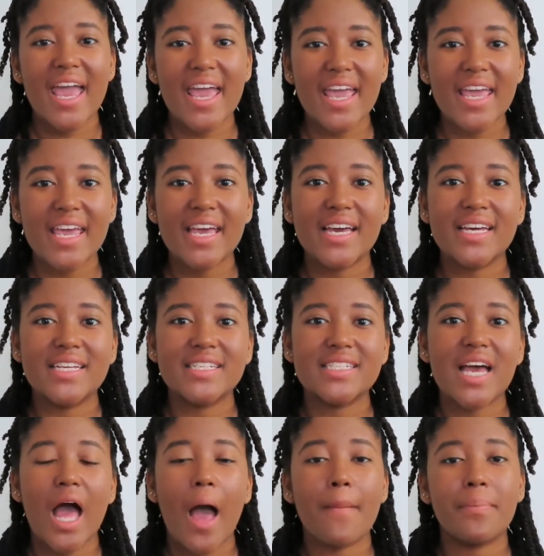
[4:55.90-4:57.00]

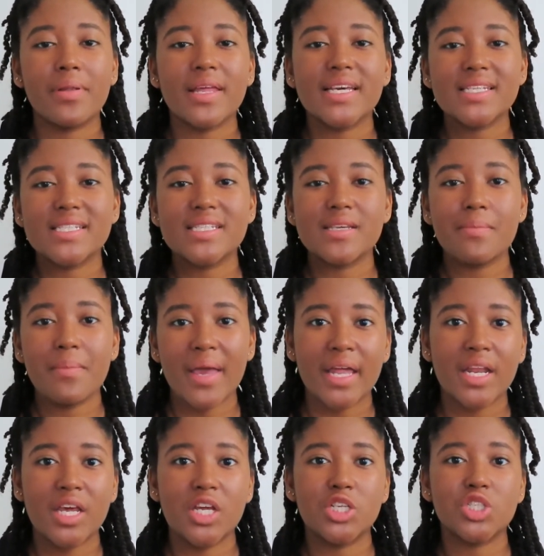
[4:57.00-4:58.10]
and a place to
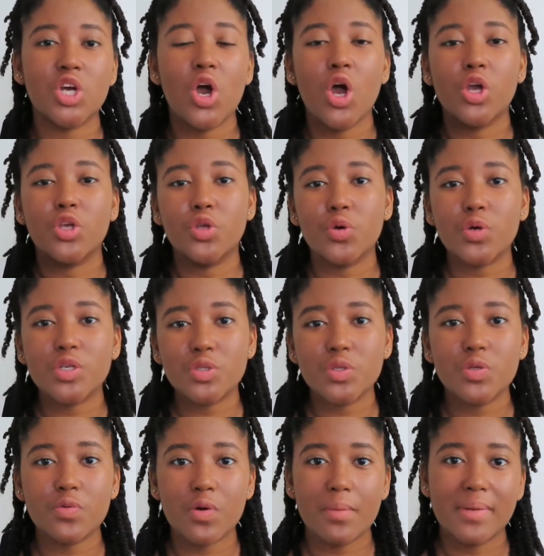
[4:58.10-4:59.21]
manage your
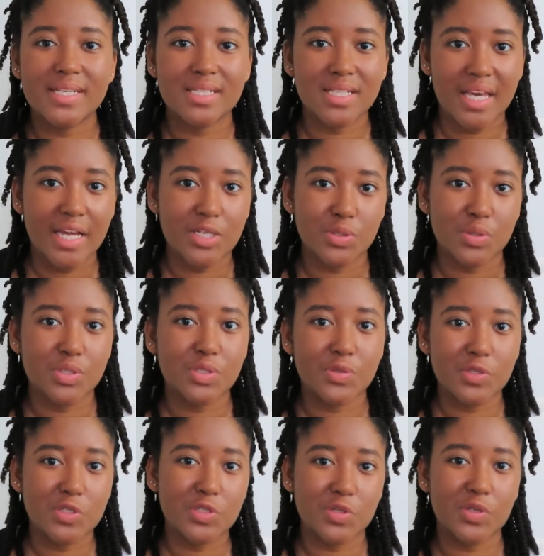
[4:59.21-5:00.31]
dual enrollment schedules to
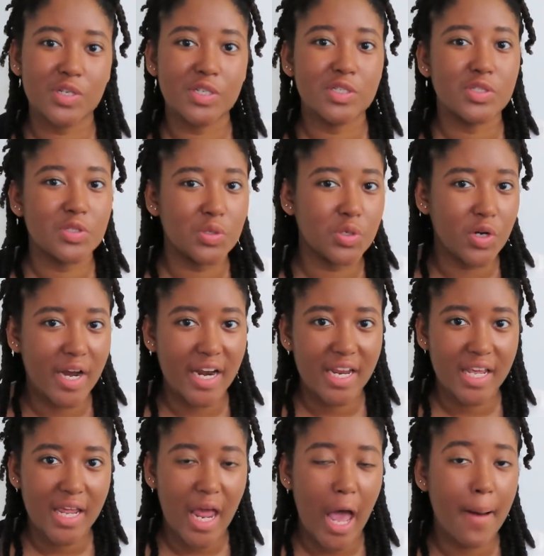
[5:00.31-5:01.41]
ensure dual
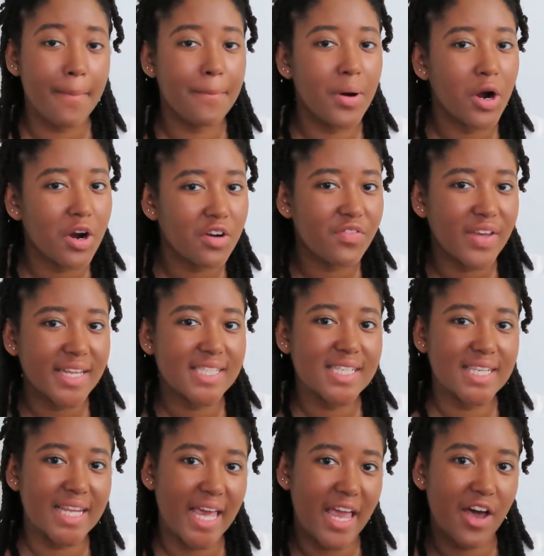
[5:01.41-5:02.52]
credit, a perfect
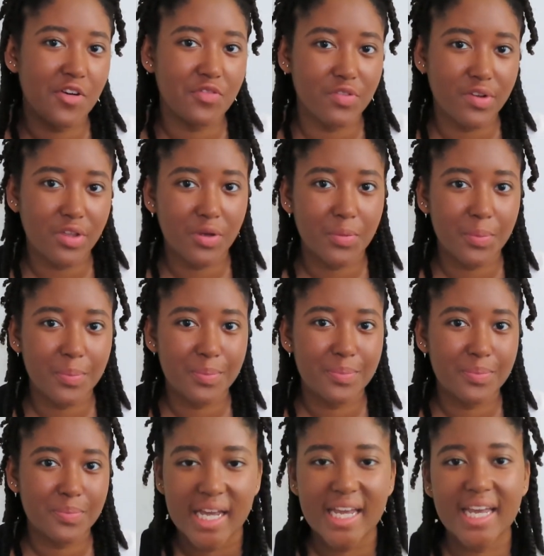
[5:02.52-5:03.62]
layout for you.
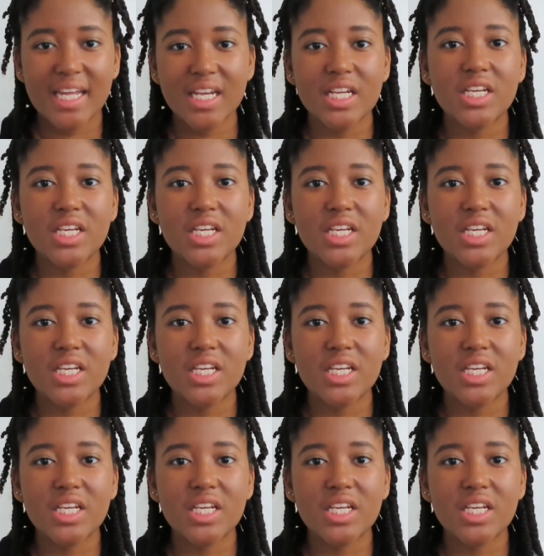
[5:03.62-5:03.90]
In